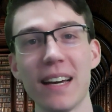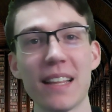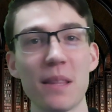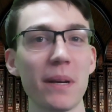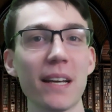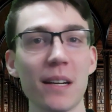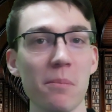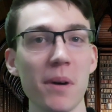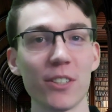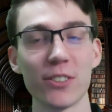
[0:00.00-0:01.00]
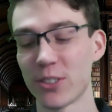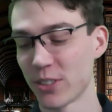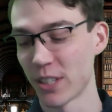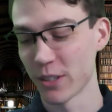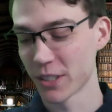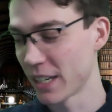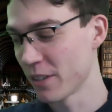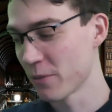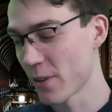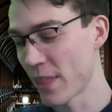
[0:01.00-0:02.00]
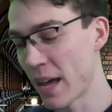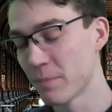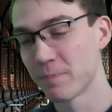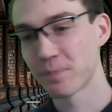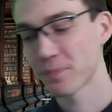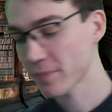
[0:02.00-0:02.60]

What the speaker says: at the beginning of March. So excited for that.